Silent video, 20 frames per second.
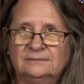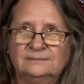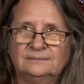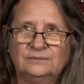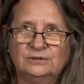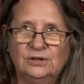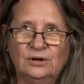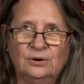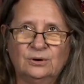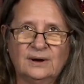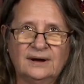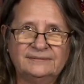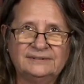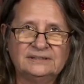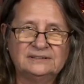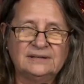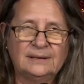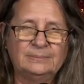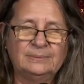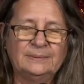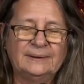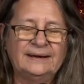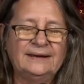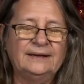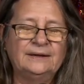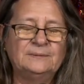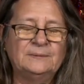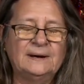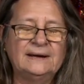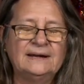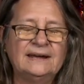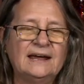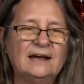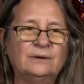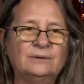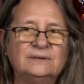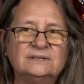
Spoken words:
know off the top of my head right now,